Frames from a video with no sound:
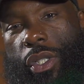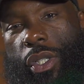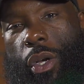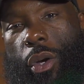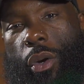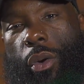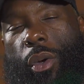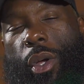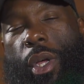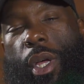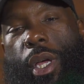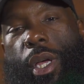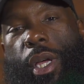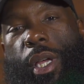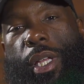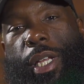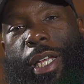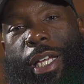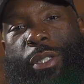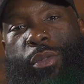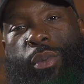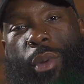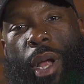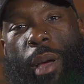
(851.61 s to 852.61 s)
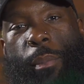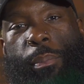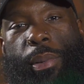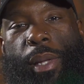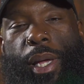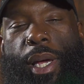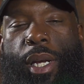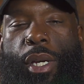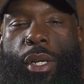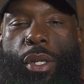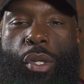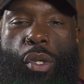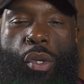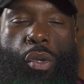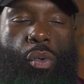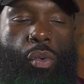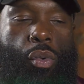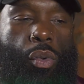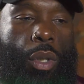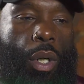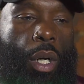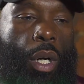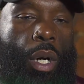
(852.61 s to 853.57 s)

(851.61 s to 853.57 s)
So that's what I plan to do.